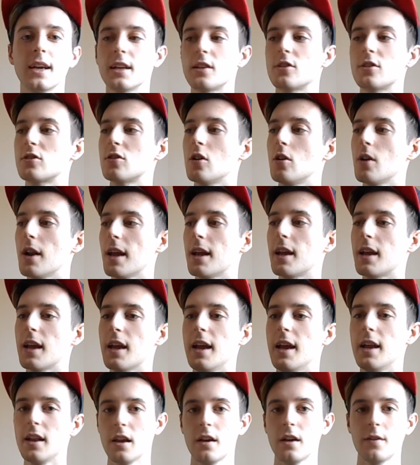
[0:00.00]
It's so like
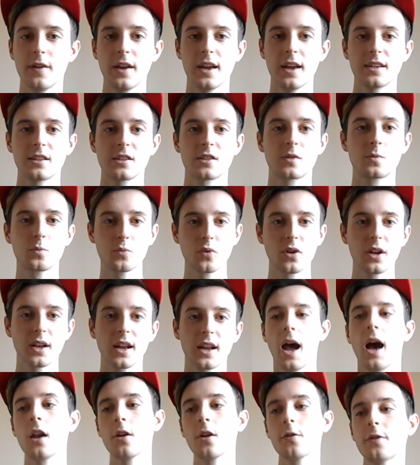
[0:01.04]
in your face. It's
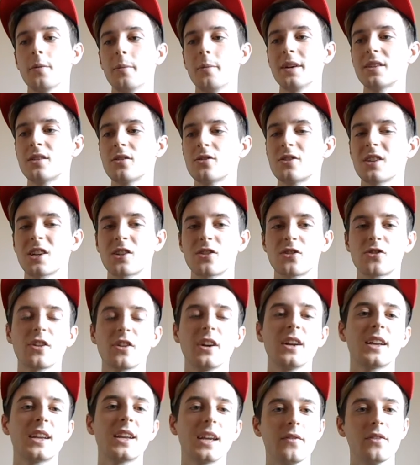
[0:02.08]
brilliant. I love the message that she's
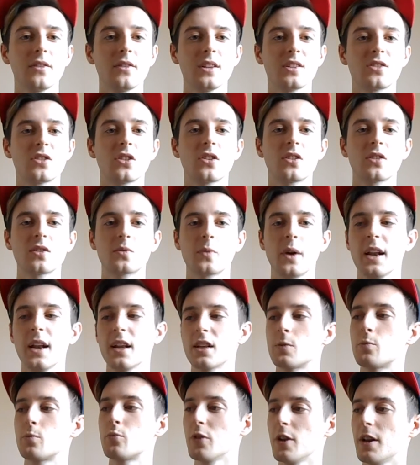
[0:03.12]
trying to give in this song as well.
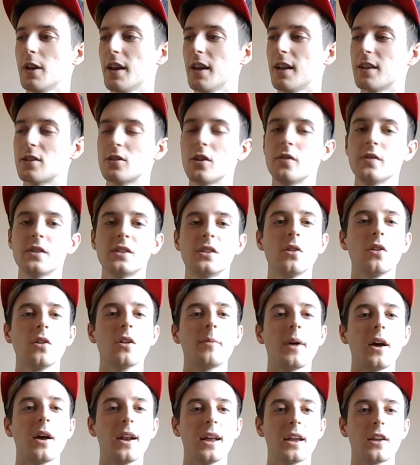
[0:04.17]
It's brilliant. It's obviously all
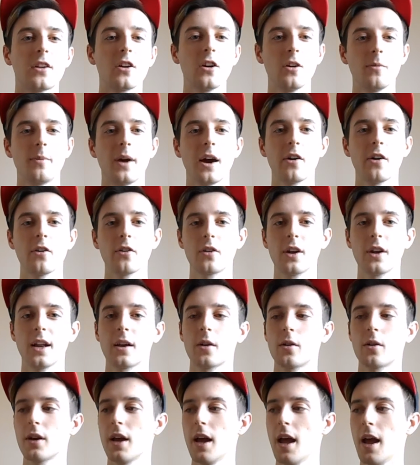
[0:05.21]
about like girl power and
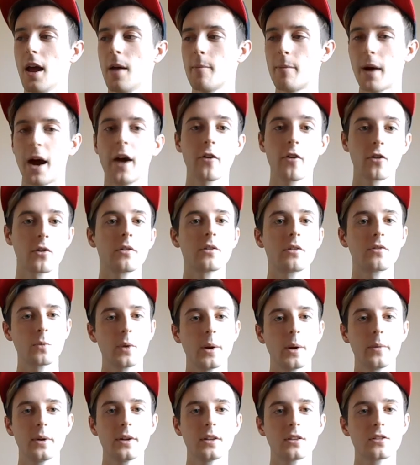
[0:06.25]
like empowering
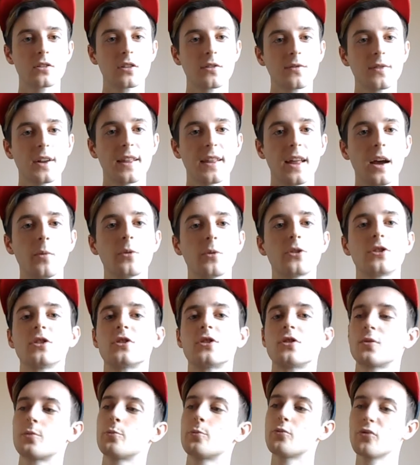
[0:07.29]
women and stuff like that, which is
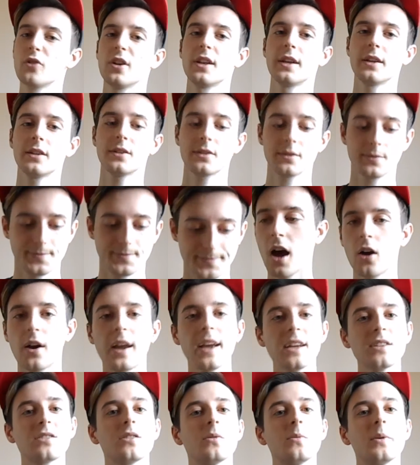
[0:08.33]
just brilliant.
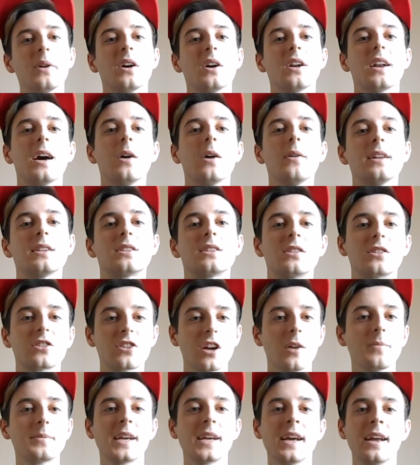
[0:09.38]
Okay, so we are now into the
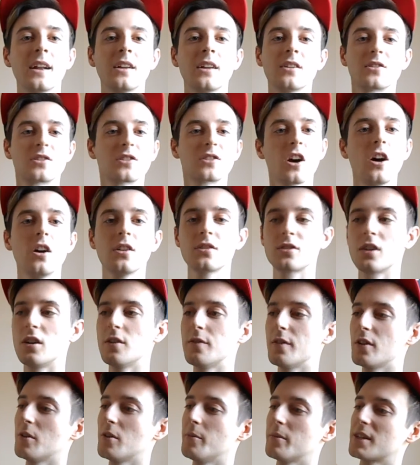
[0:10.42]
top ten, and to start us off
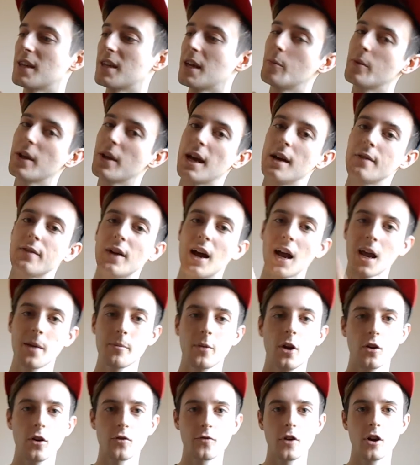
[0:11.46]
at number ten we have I Am
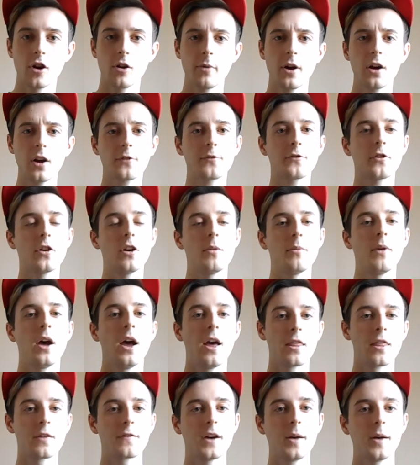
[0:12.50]
Not A Robot from
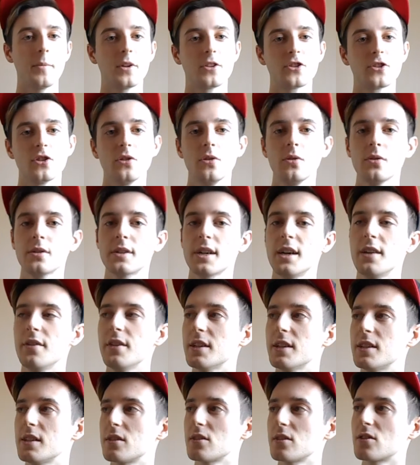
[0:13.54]
The Family Jewels, and
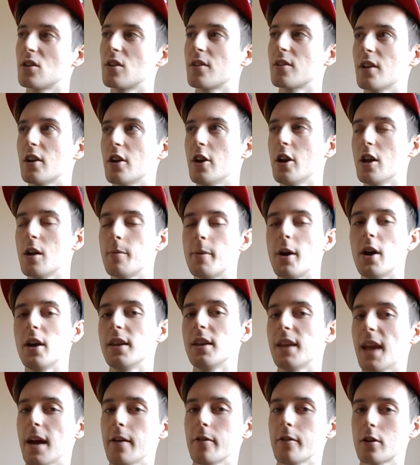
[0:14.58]
this is a song that I heard about a
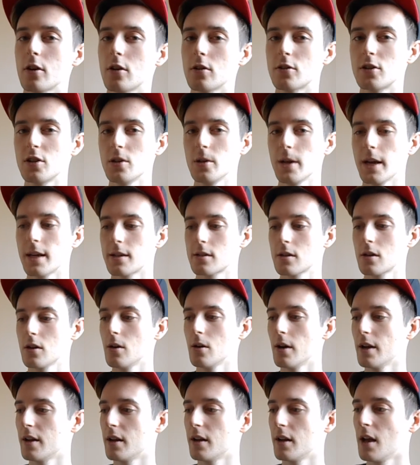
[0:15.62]
year ago, two years ago,
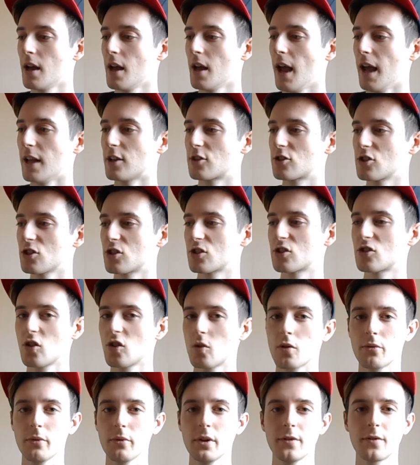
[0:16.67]
and it's just stuck
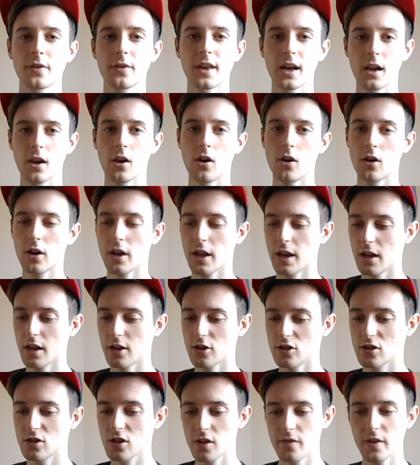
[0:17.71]
with me for that long, and I
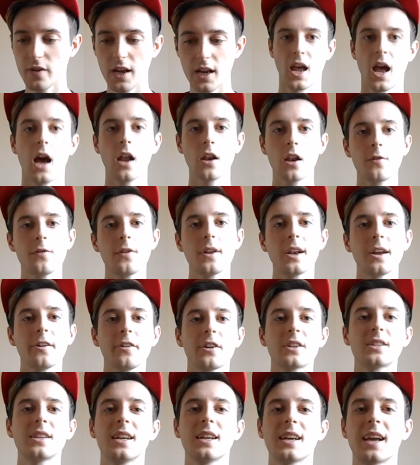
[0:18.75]
just love it. I love the
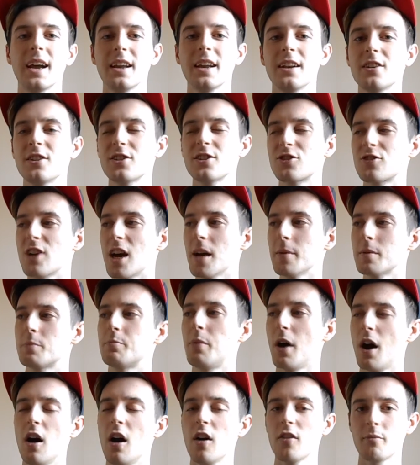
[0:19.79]
lyrics, and it kind of describes
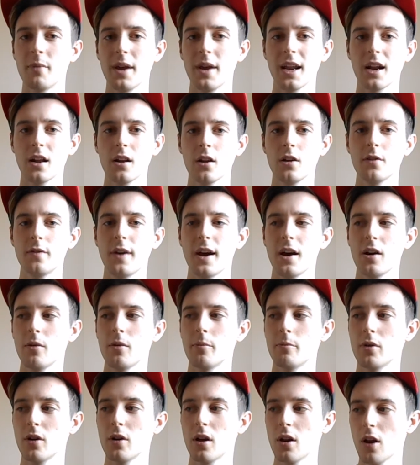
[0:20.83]
part of me, and I love how
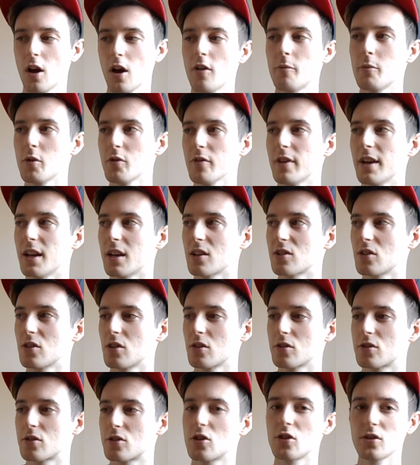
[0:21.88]
a lot of Marina
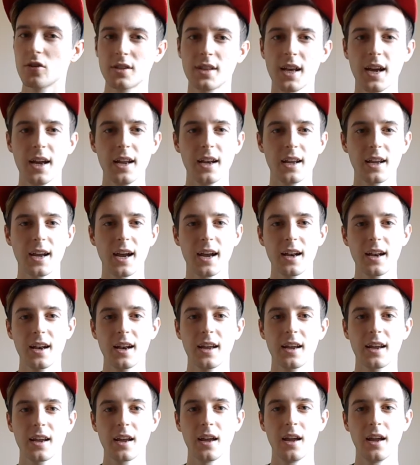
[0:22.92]
songs does that, and it kind of
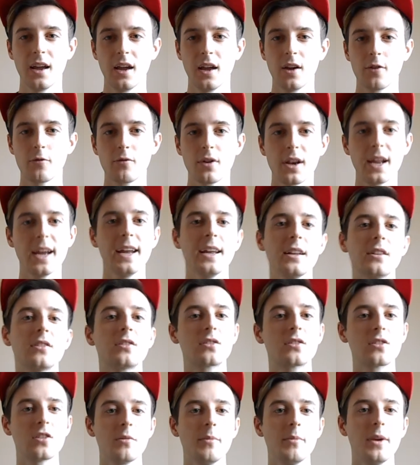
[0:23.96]
like relates
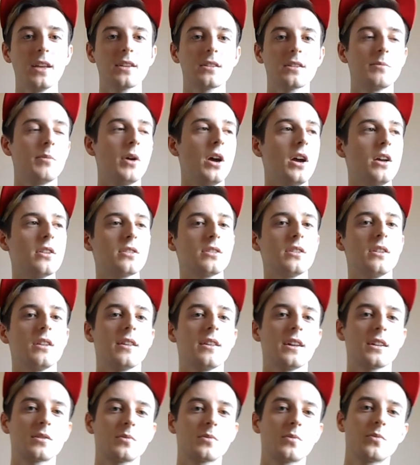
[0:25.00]
to me as a person, and
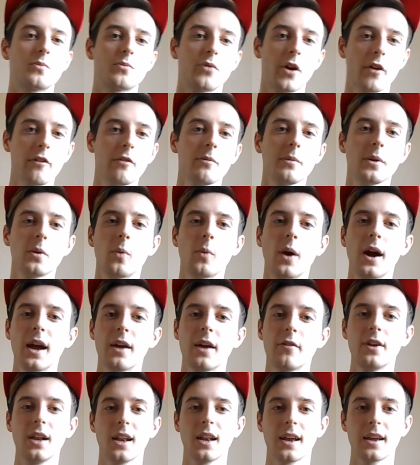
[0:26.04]
that's probably why I
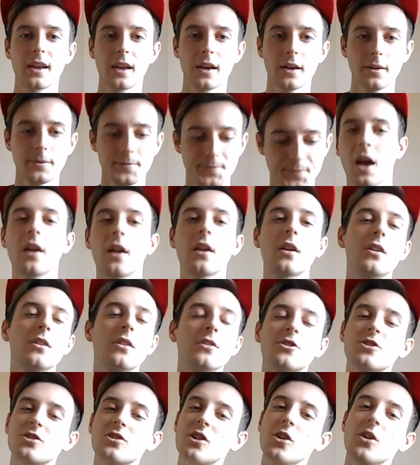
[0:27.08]
really like it. I don't know,
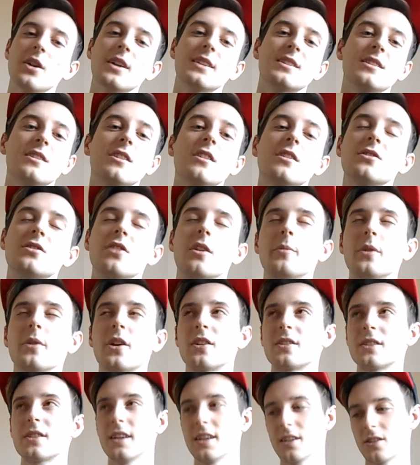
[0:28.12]
just go listen to the song
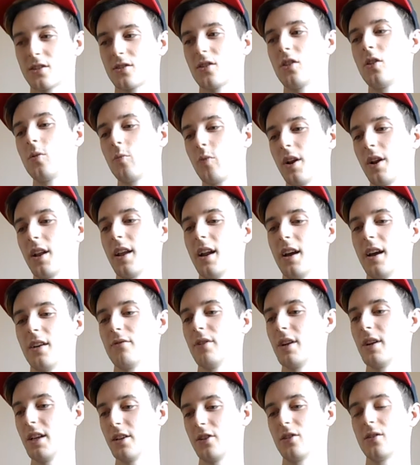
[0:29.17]
because it is so brilliant. I
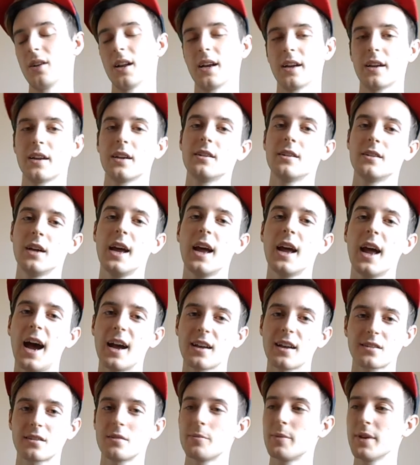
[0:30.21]
really do like it.
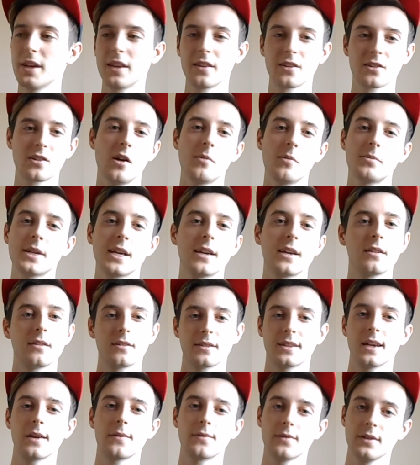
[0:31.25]
Has to be in the top ten,
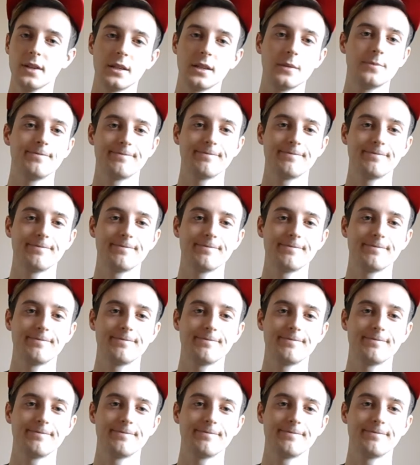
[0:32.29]
definitely.